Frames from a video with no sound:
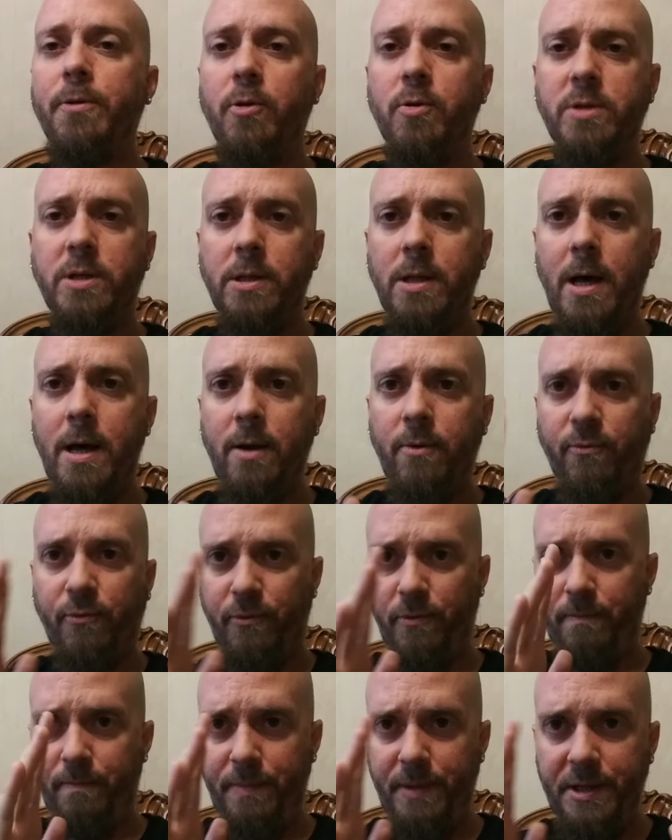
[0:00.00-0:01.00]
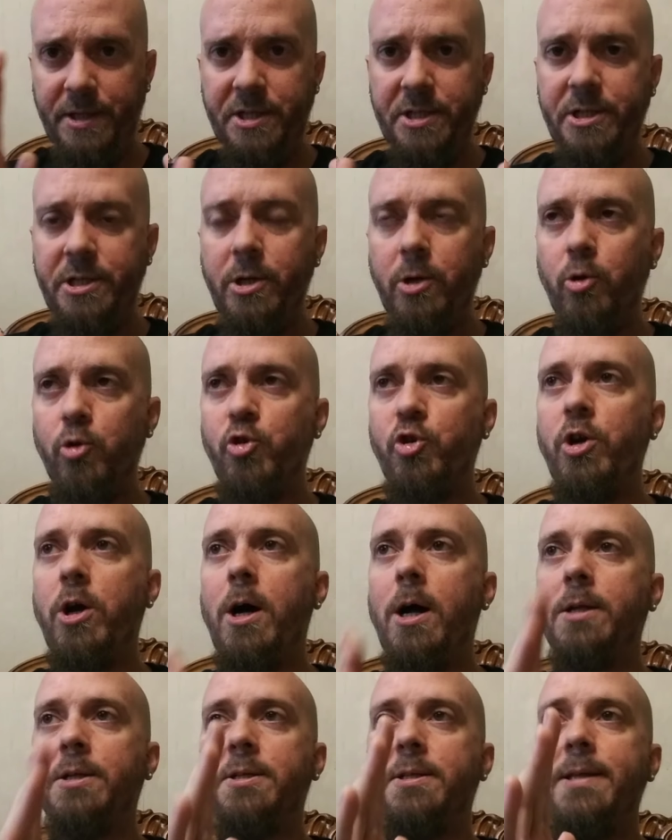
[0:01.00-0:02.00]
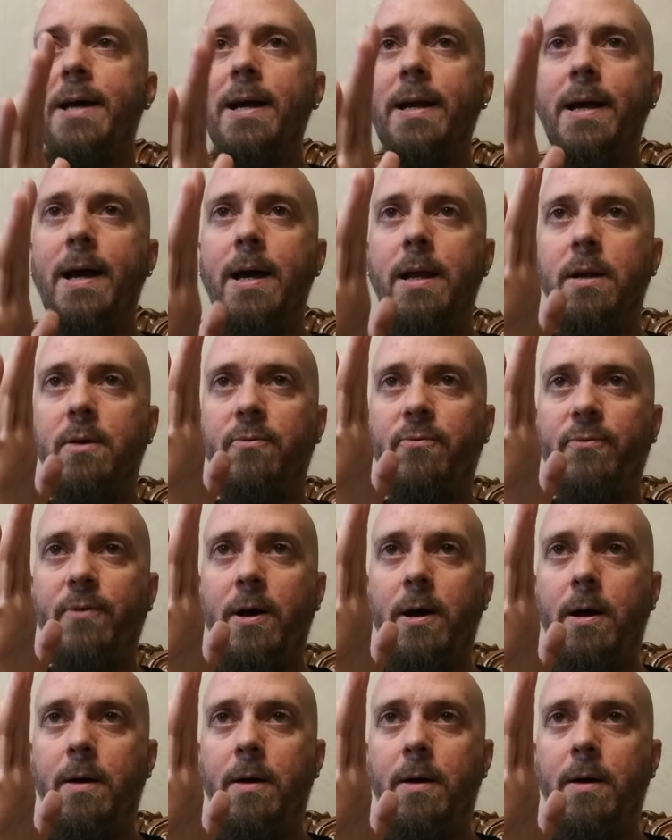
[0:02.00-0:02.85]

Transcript: There's a lot of still shots that kind of